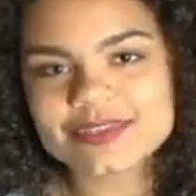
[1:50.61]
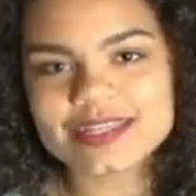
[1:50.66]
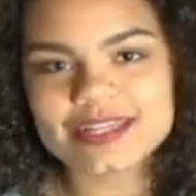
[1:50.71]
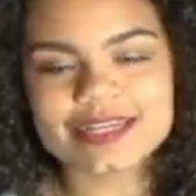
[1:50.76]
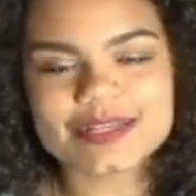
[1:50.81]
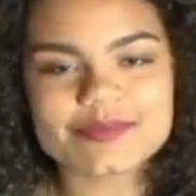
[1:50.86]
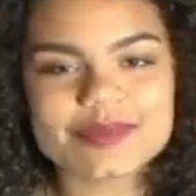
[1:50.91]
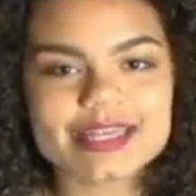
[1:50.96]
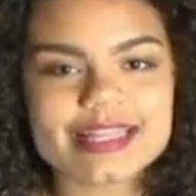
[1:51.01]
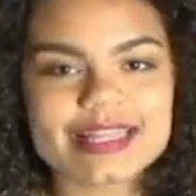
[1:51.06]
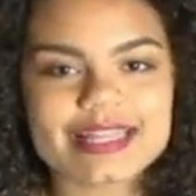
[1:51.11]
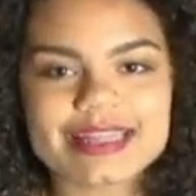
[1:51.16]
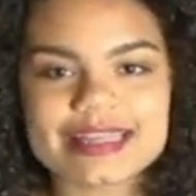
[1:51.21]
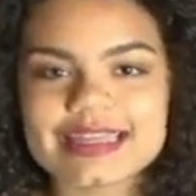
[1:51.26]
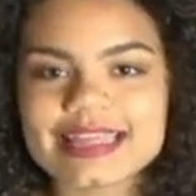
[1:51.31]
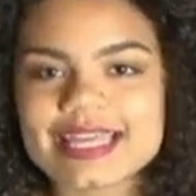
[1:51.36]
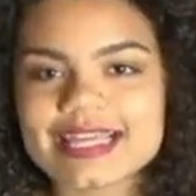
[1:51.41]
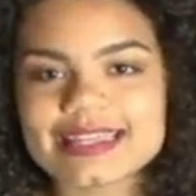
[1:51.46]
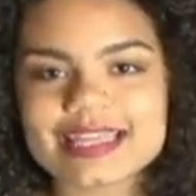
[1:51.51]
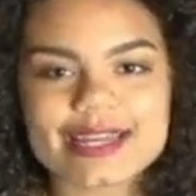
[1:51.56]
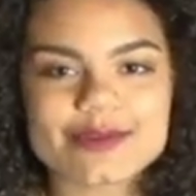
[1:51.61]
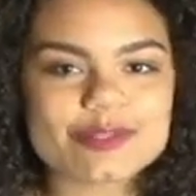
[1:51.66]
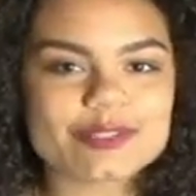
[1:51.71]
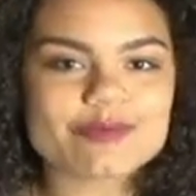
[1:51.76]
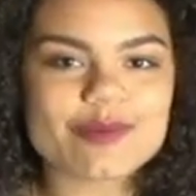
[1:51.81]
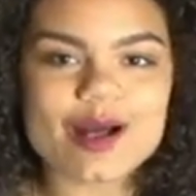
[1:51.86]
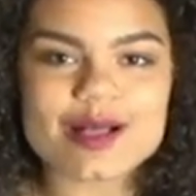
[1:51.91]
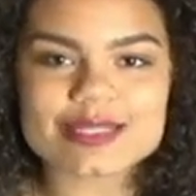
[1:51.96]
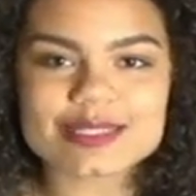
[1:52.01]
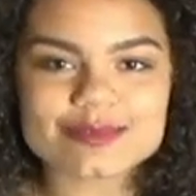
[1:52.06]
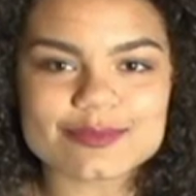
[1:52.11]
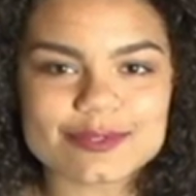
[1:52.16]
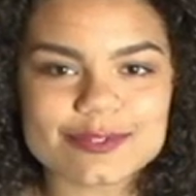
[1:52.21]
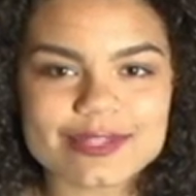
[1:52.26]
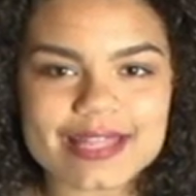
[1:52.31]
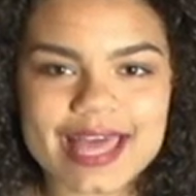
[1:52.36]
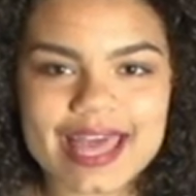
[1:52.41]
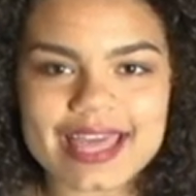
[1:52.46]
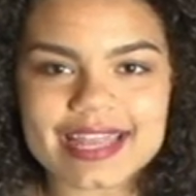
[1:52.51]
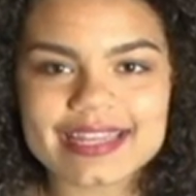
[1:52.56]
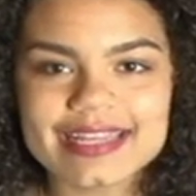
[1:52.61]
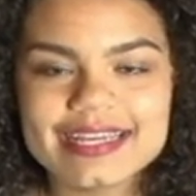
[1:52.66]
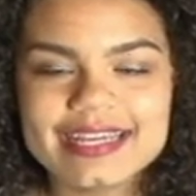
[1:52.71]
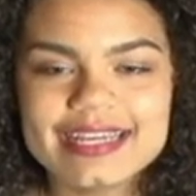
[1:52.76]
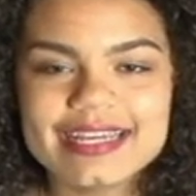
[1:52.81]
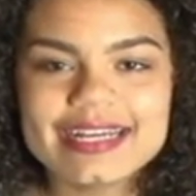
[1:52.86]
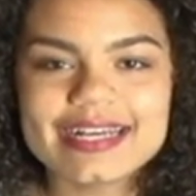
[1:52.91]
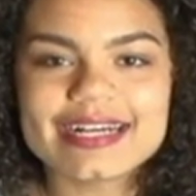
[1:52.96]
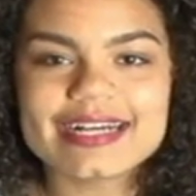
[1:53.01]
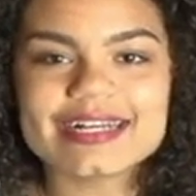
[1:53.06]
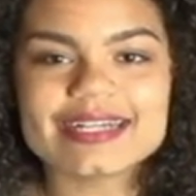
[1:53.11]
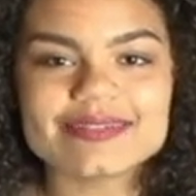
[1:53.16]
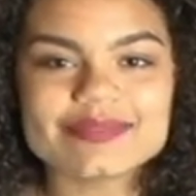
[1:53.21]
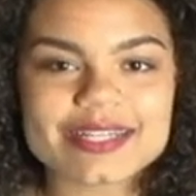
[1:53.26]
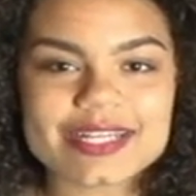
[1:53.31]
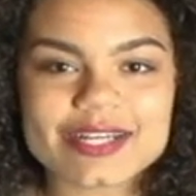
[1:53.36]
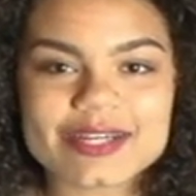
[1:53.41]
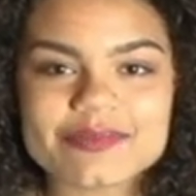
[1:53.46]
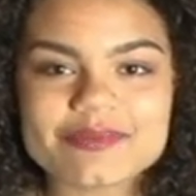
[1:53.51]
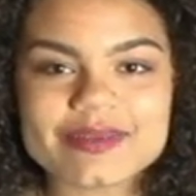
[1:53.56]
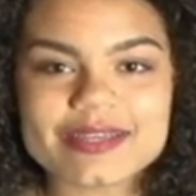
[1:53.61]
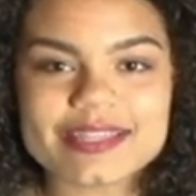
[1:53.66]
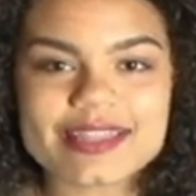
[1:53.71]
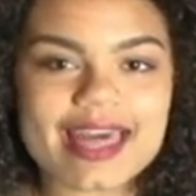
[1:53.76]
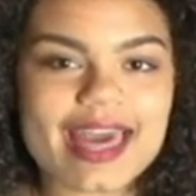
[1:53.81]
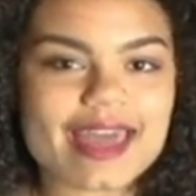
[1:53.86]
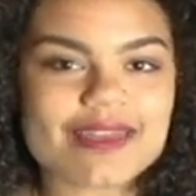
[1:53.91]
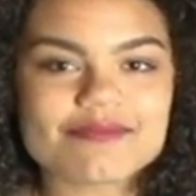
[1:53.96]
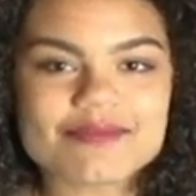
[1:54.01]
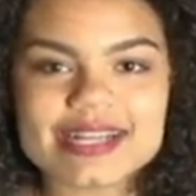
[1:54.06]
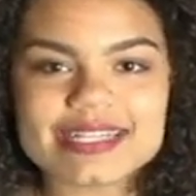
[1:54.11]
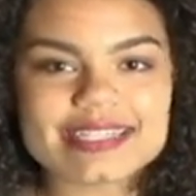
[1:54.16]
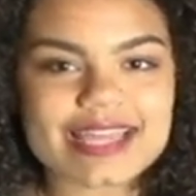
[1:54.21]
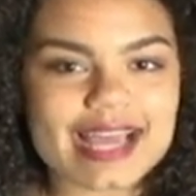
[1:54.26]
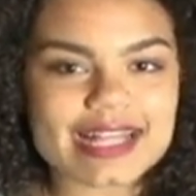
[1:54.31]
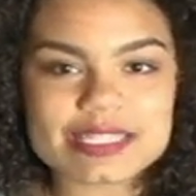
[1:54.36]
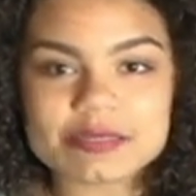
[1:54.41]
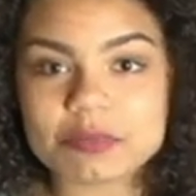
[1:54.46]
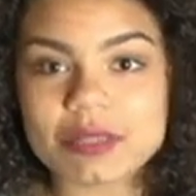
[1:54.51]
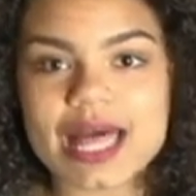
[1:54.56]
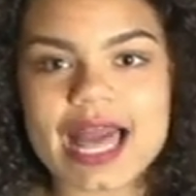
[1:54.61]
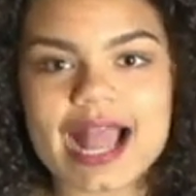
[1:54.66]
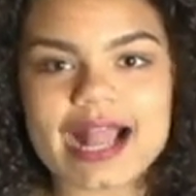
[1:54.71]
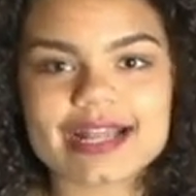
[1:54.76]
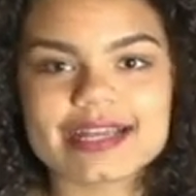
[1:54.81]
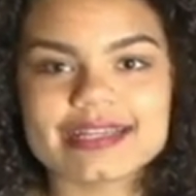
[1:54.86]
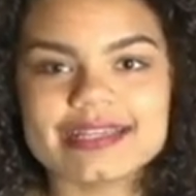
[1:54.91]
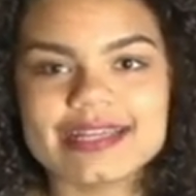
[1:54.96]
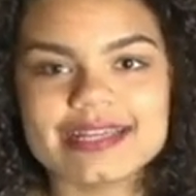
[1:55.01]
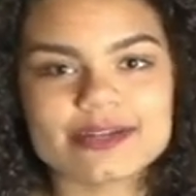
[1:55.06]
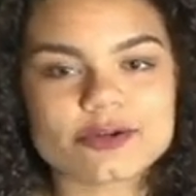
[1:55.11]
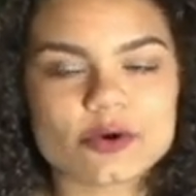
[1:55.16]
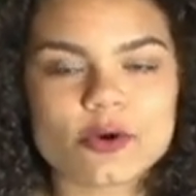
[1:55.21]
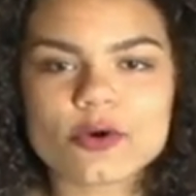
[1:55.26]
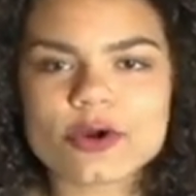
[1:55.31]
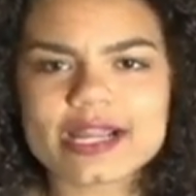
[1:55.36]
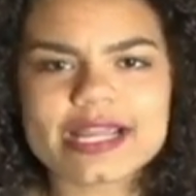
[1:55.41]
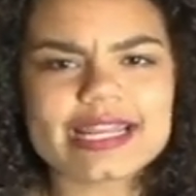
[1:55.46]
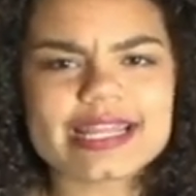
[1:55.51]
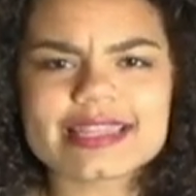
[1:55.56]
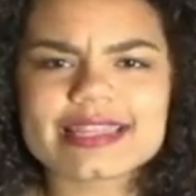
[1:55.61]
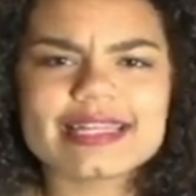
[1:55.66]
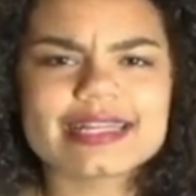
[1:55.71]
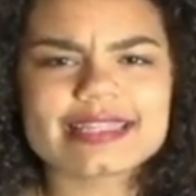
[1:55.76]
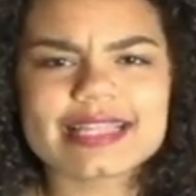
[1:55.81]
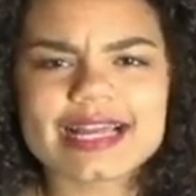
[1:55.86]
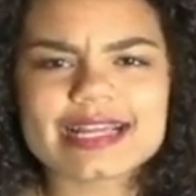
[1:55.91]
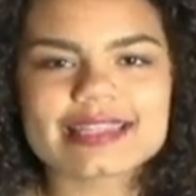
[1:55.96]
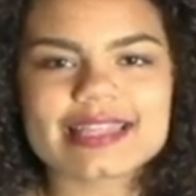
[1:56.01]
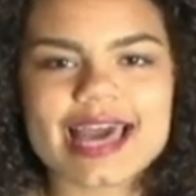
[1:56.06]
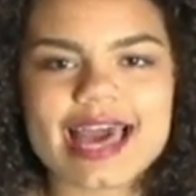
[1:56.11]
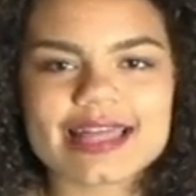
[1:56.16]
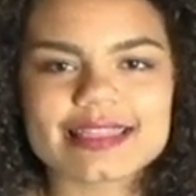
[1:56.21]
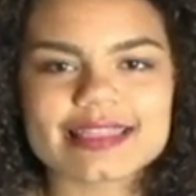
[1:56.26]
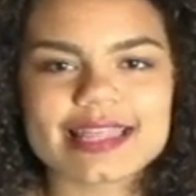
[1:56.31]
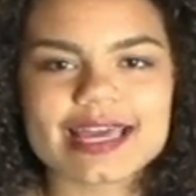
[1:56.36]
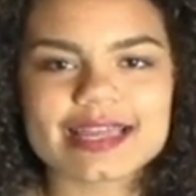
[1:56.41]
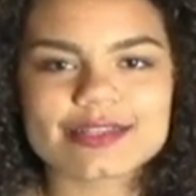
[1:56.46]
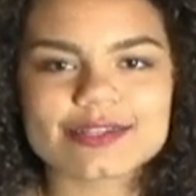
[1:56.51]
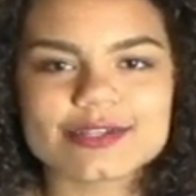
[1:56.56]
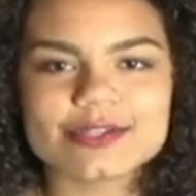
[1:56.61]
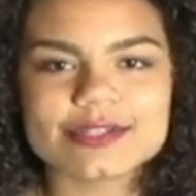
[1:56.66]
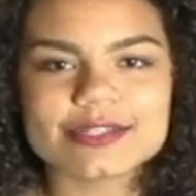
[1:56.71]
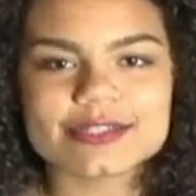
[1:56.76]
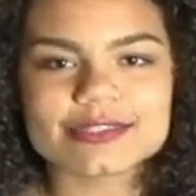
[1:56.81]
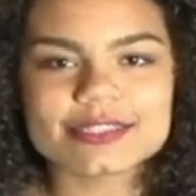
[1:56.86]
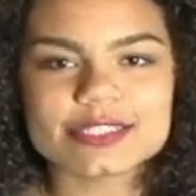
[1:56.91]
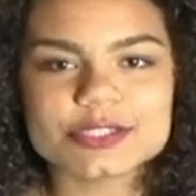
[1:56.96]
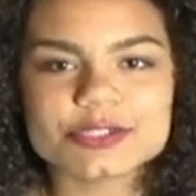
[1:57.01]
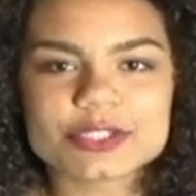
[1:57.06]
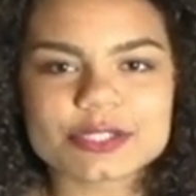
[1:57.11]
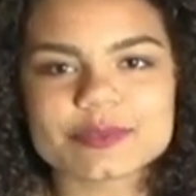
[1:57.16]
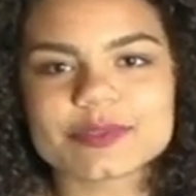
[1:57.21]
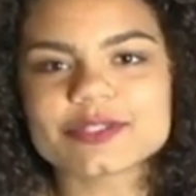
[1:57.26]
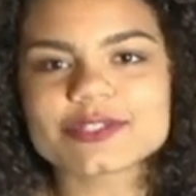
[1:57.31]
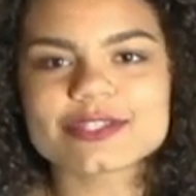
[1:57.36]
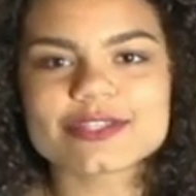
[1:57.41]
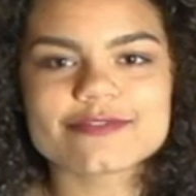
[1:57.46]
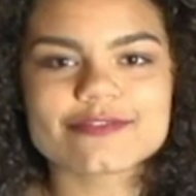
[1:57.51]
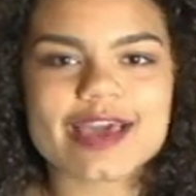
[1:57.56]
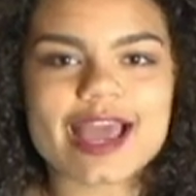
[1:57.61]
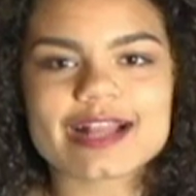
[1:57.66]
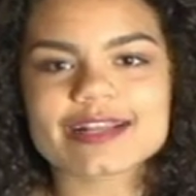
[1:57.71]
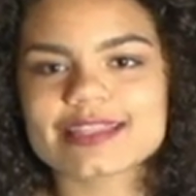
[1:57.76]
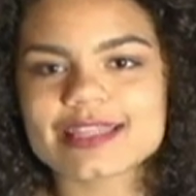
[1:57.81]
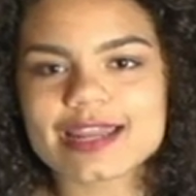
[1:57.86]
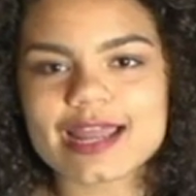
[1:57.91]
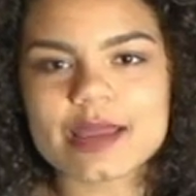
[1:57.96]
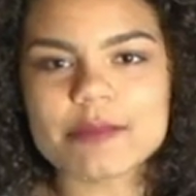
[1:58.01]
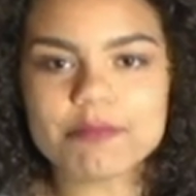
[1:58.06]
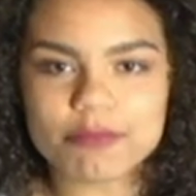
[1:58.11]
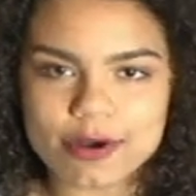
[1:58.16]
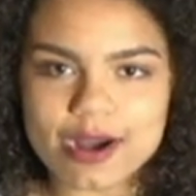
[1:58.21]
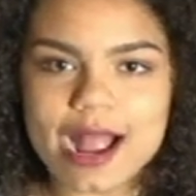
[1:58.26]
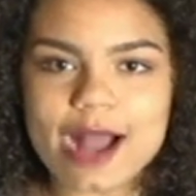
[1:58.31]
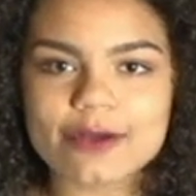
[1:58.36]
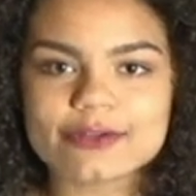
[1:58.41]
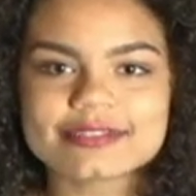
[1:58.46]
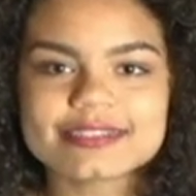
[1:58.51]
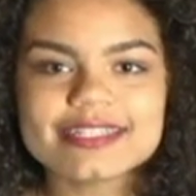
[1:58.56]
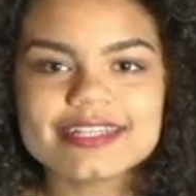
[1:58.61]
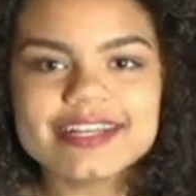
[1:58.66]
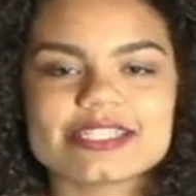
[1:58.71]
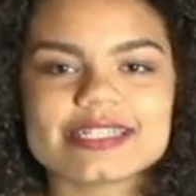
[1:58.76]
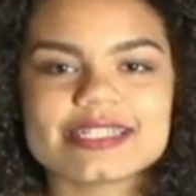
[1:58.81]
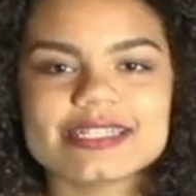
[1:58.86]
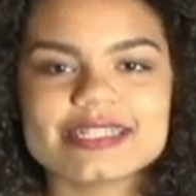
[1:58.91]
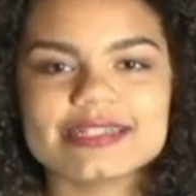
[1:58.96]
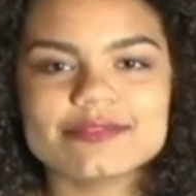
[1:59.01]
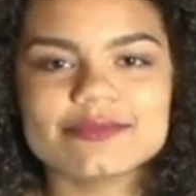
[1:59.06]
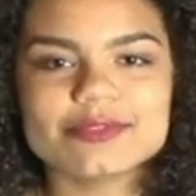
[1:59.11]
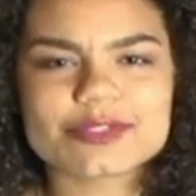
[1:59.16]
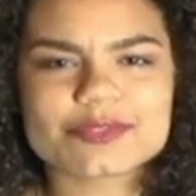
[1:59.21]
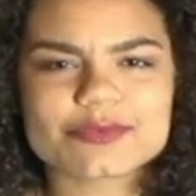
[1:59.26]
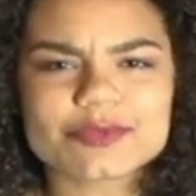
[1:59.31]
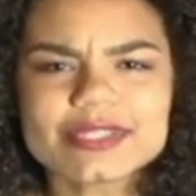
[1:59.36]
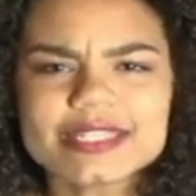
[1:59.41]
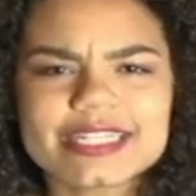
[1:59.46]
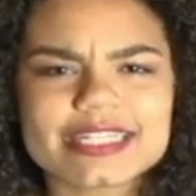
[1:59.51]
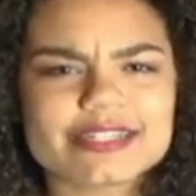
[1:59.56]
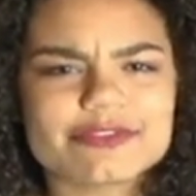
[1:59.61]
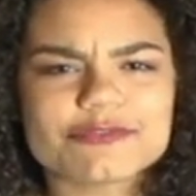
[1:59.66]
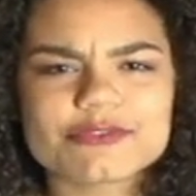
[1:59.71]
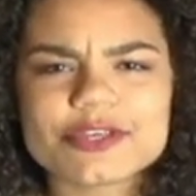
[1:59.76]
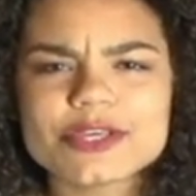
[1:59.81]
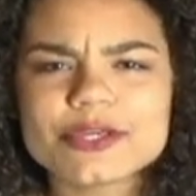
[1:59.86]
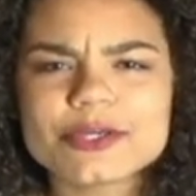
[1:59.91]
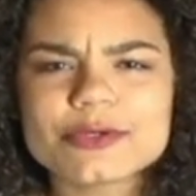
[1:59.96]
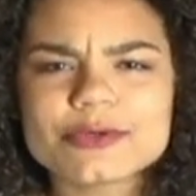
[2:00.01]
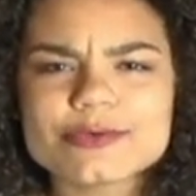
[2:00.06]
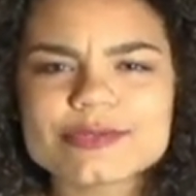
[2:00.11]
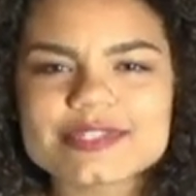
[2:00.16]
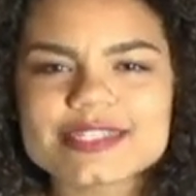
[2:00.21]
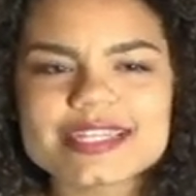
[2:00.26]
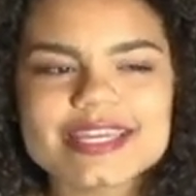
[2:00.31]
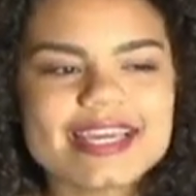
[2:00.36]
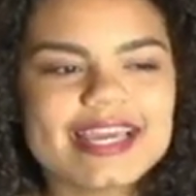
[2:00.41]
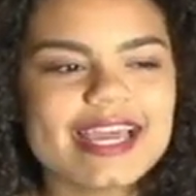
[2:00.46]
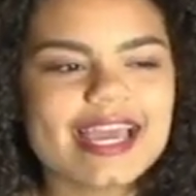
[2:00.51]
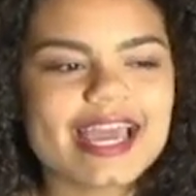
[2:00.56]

um, he didn't think that it was possible that um, it could be that my dad's black and or anything like that that could contribute to the fact that I'm brown. She was really confused